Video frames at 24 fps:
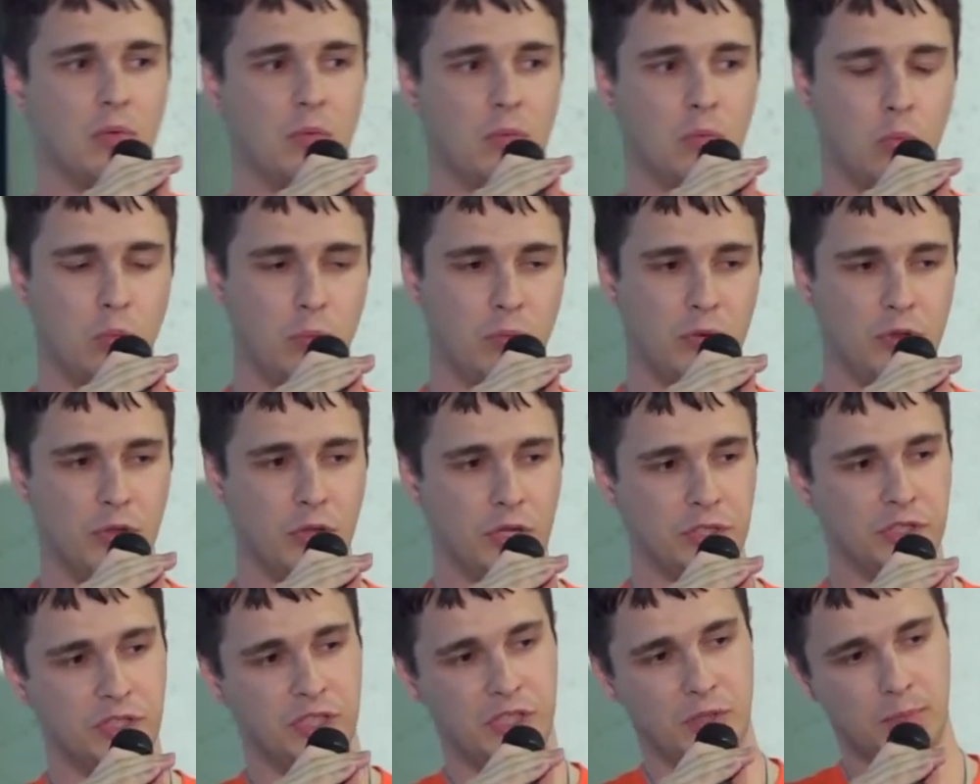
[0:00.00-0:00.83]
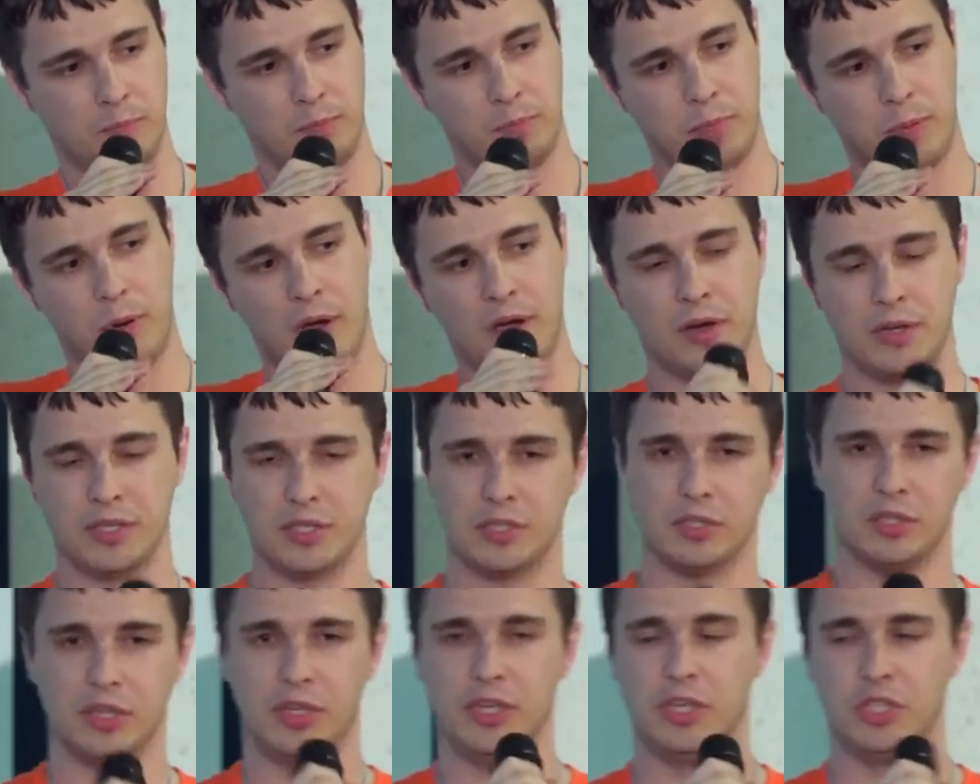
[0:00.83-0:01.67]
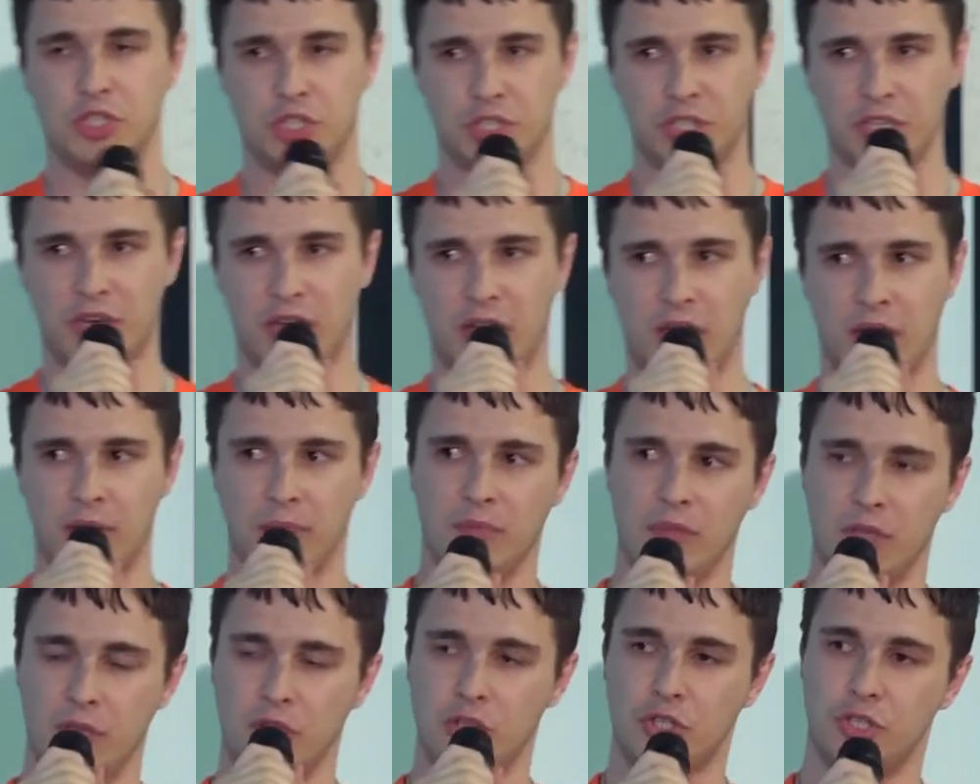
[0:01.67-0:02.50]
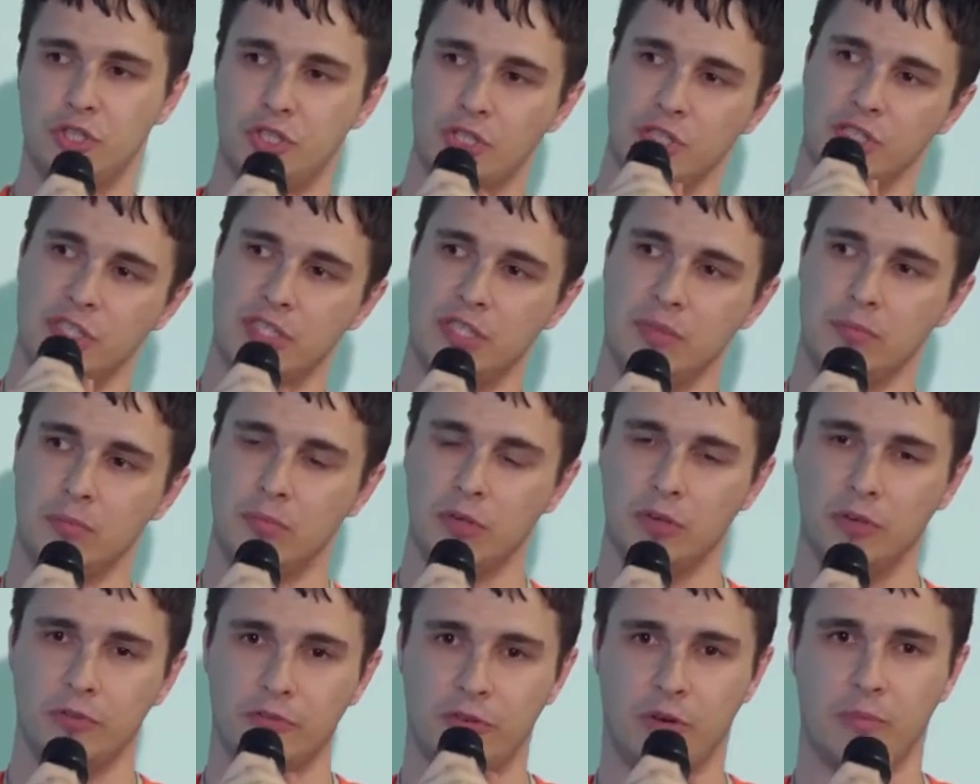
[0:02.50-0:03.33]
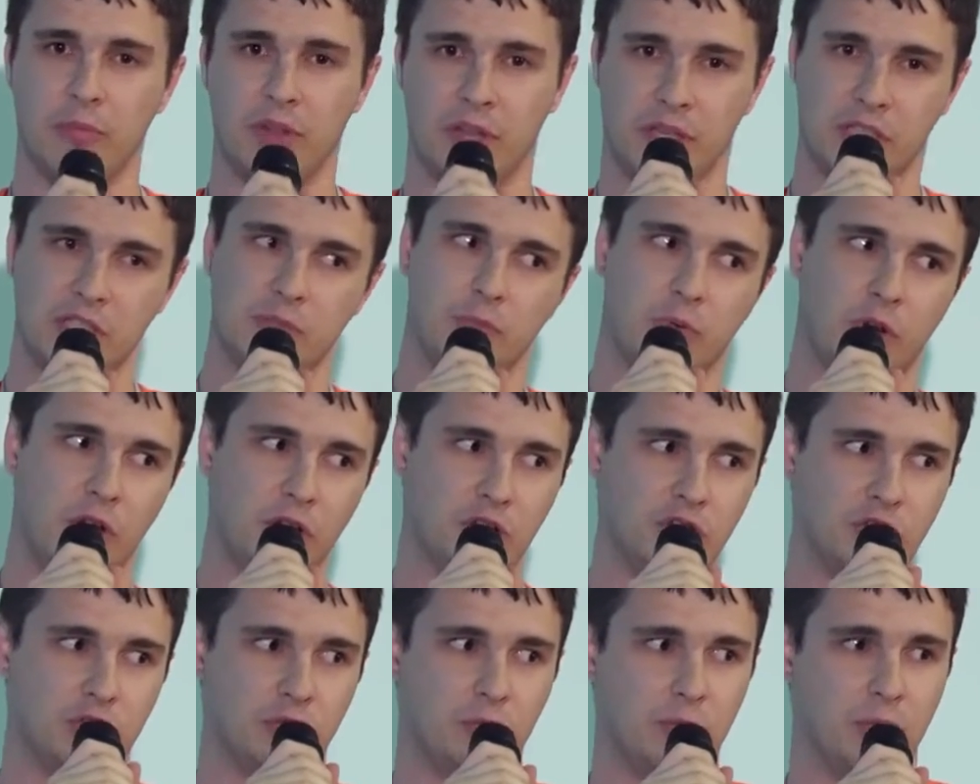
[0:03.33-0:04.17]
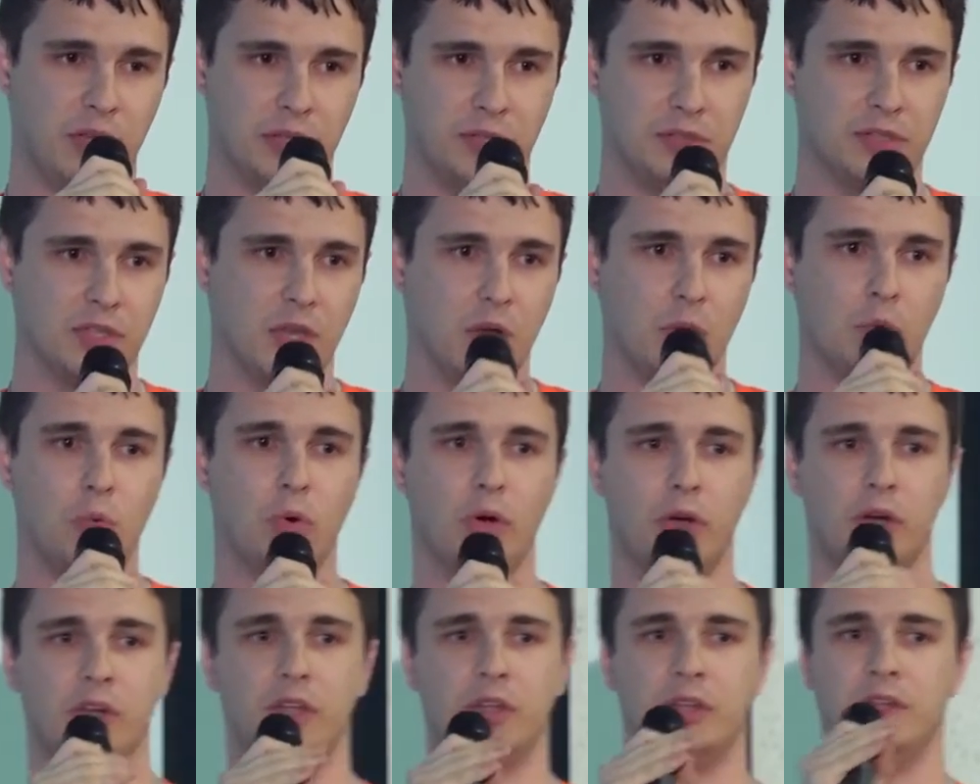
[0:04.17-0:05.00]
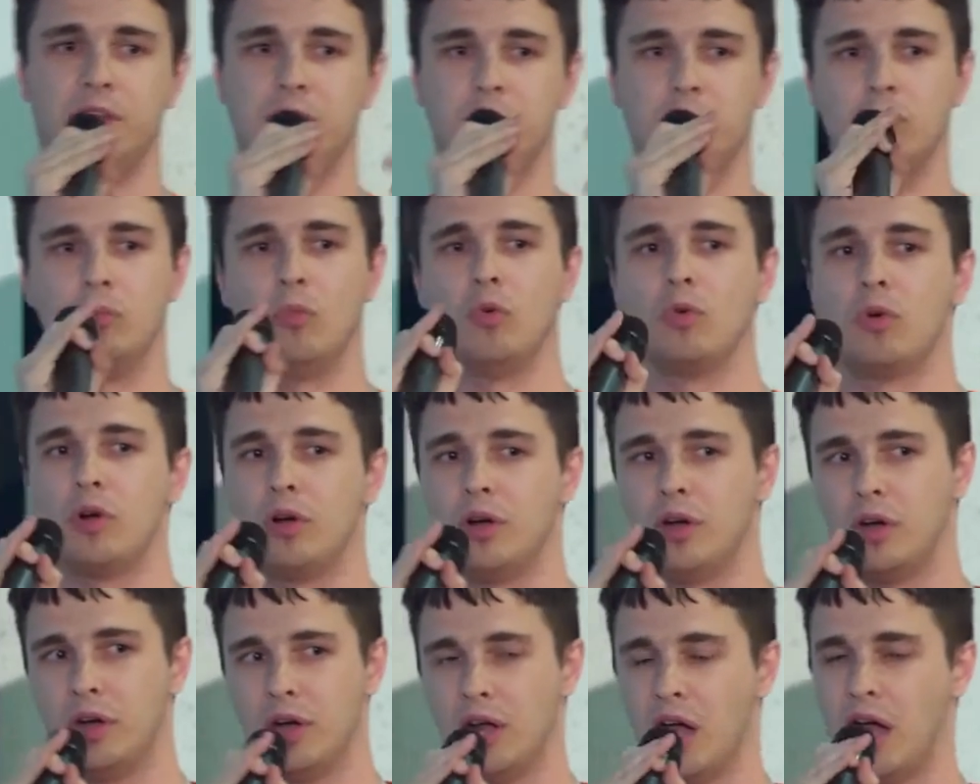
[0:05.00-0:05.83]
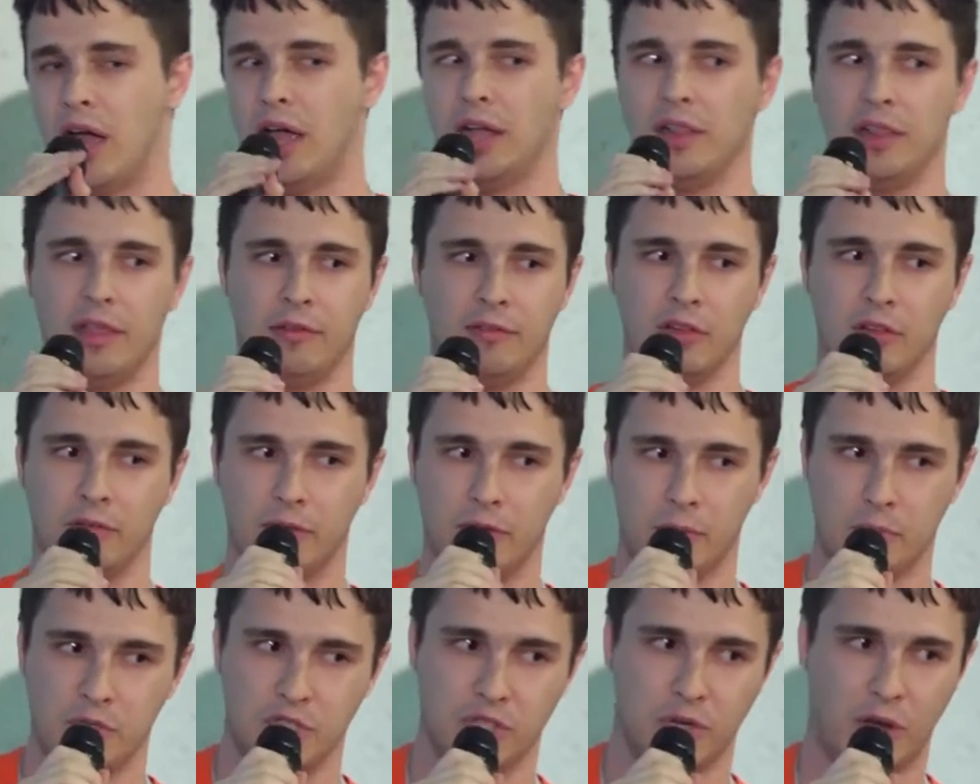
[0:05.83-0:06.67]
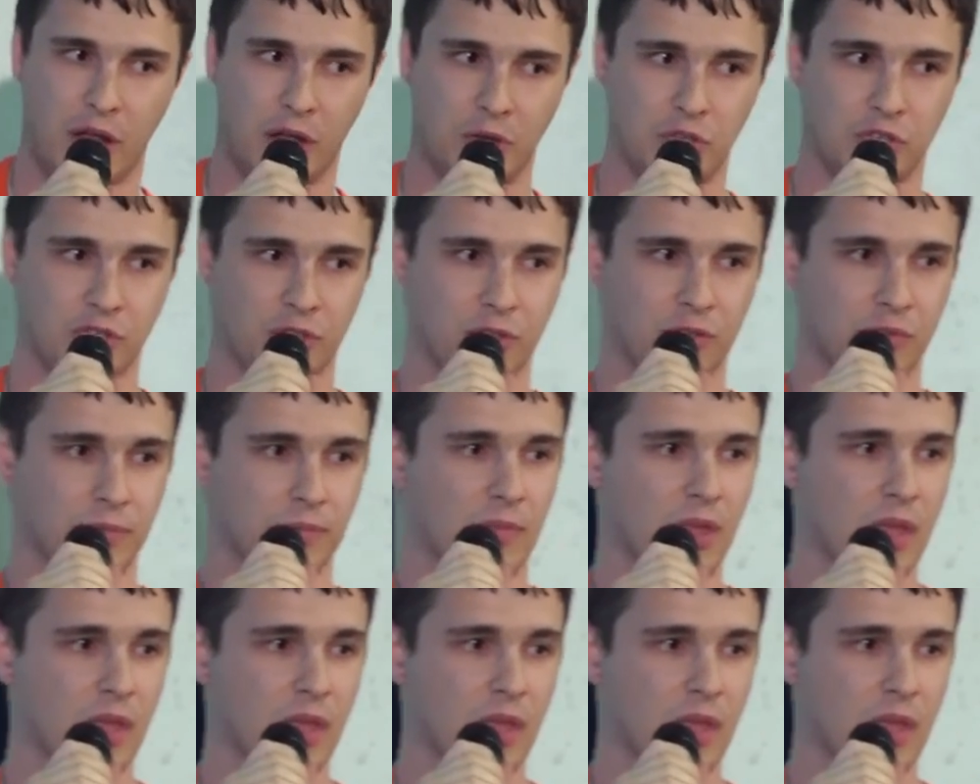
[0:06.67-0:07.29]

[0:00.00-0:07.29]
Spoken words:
not parse each time each symbol from an expression, but work at more high level of abstraction.